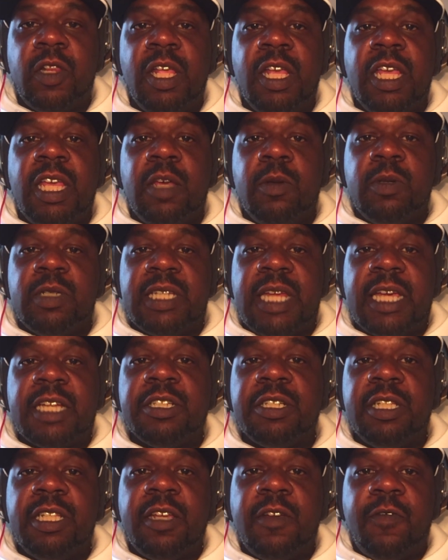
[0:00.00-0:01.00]
It was
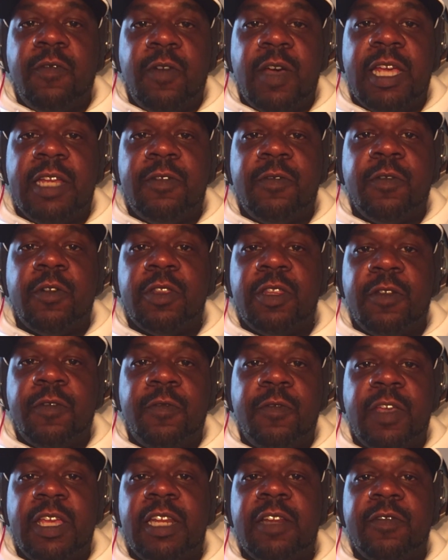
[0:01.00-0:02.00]
actually a fight for the
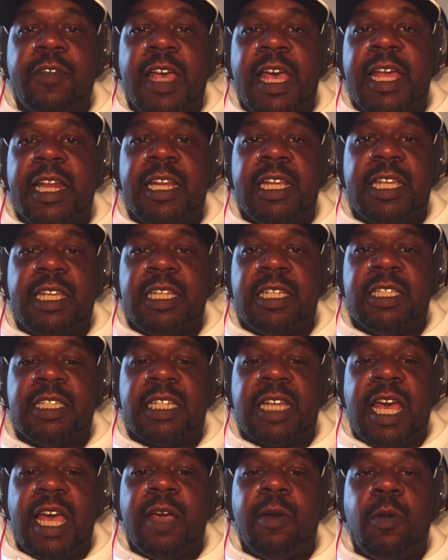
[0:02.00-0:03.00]
fate of Anakin
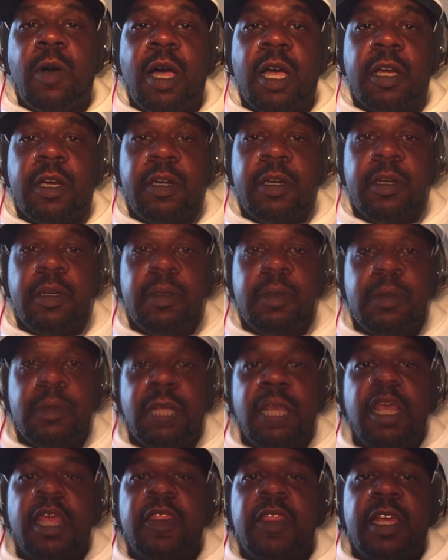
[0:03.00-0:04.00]
Skywalker.
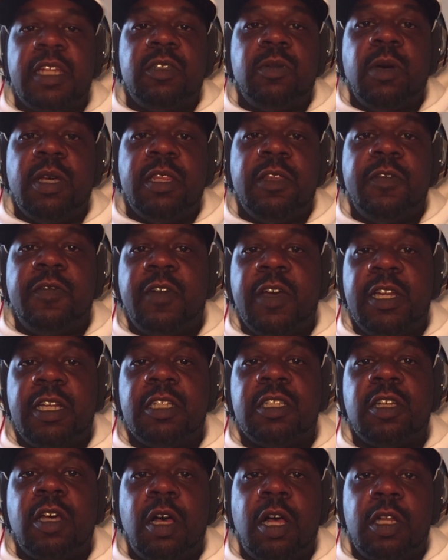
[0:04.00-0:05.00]
That's why the fight is
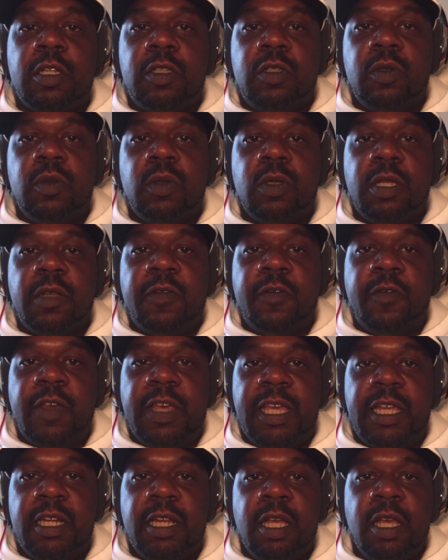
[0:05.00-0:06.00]
called Duel of Fate.
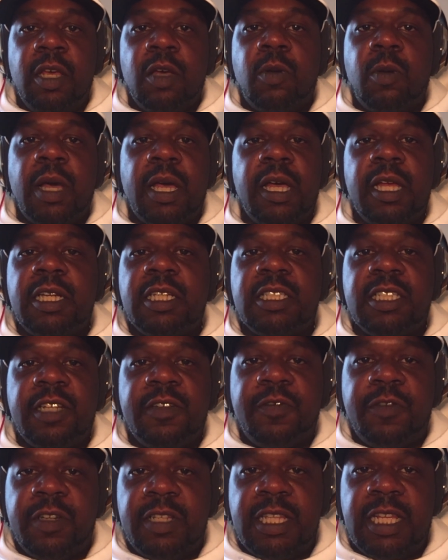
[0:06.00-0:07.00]
Qui-Gon is
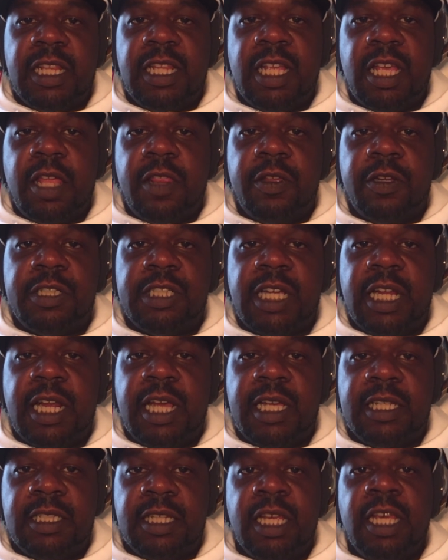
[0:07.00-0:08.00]
different than the other
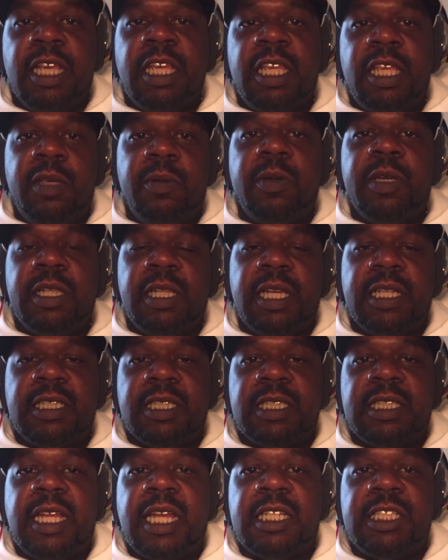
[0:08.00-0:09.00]
Jedis. He realizes
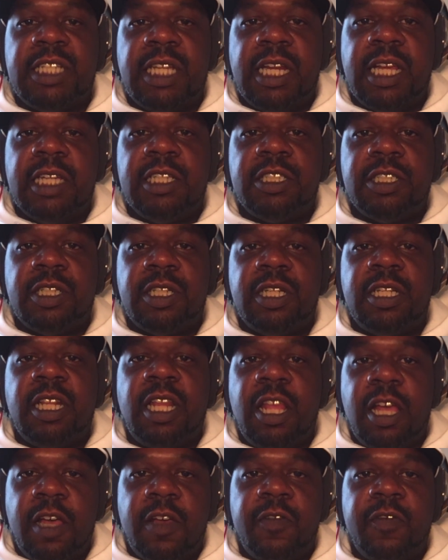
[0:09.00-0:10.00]
that Jedi should
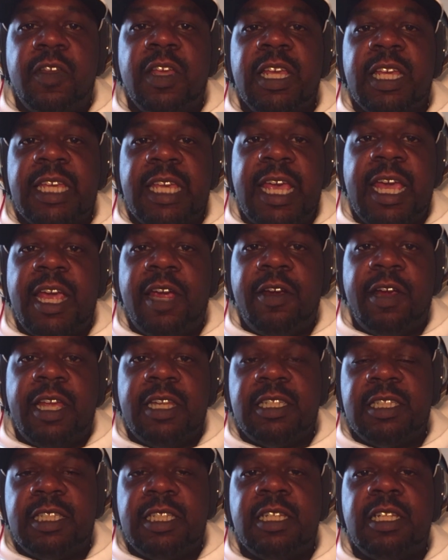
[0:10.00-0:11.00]
love, care, and
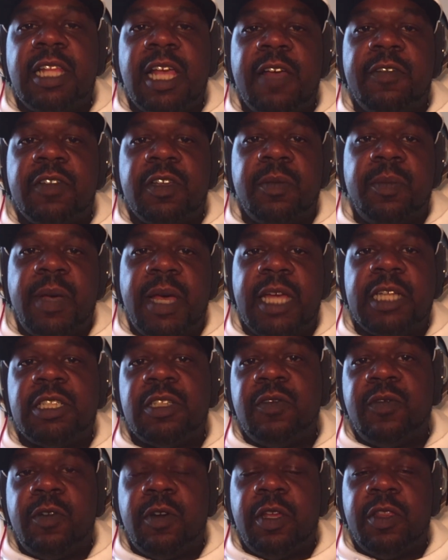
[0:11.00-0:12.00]
still have compassion
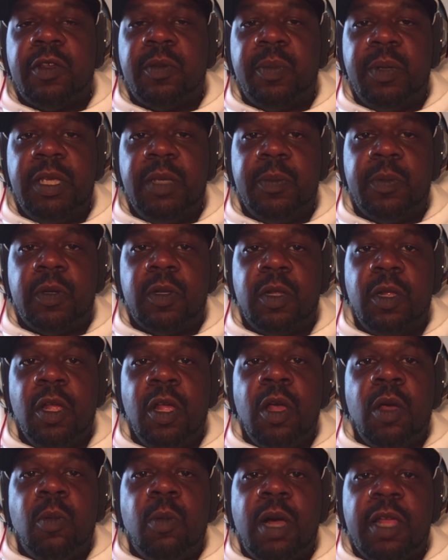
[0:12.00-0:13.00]
for other people,
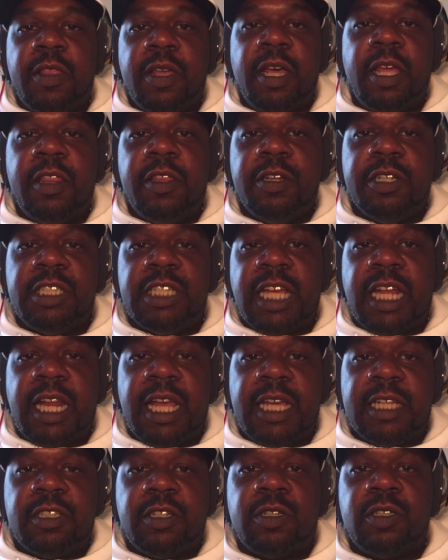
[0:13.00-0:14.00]
while the other
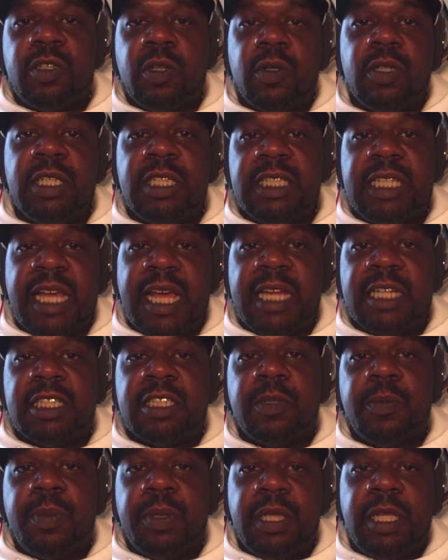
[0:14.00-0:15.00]
Jedis are so detached and
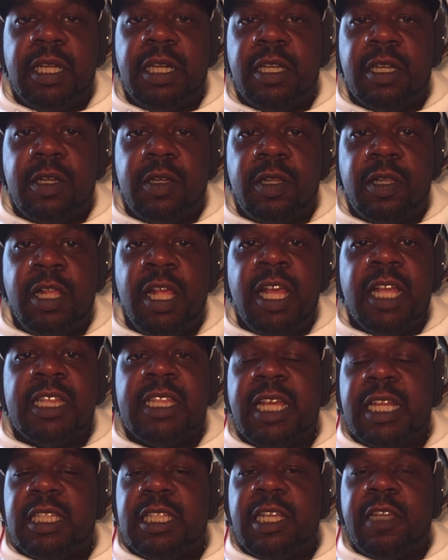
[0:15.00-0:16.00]
political
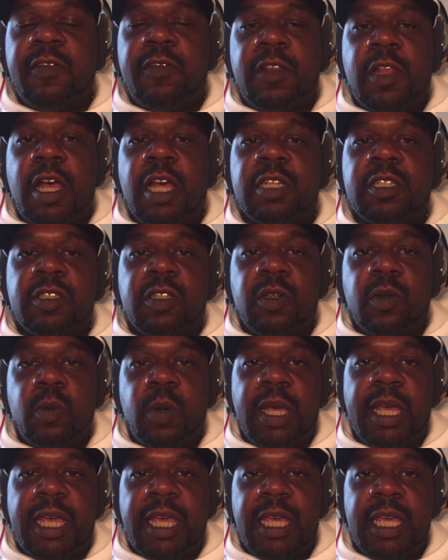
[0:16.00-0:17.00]
that they've lost their way.
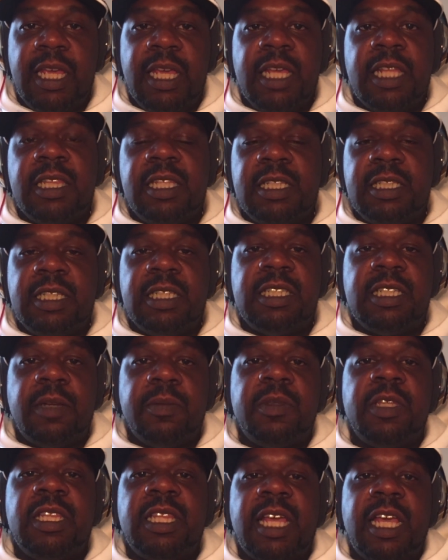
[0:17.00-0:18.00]
This is
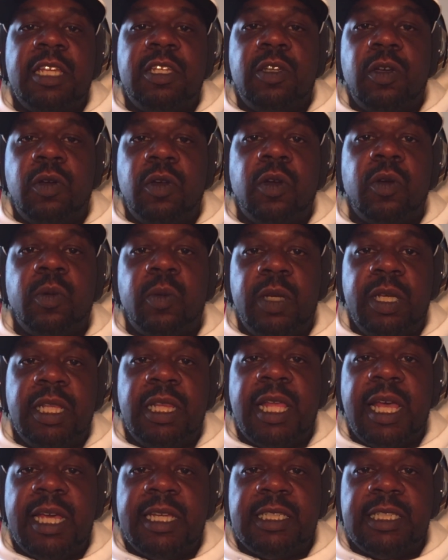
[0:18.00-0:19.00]
something that Yoda
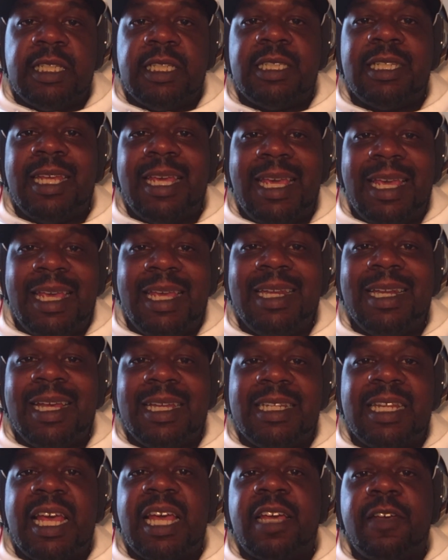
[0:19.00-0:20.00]
realizes in
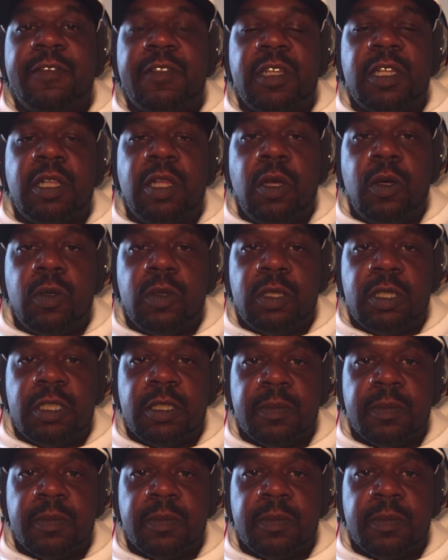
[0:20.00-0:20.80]
Attack of the Clones.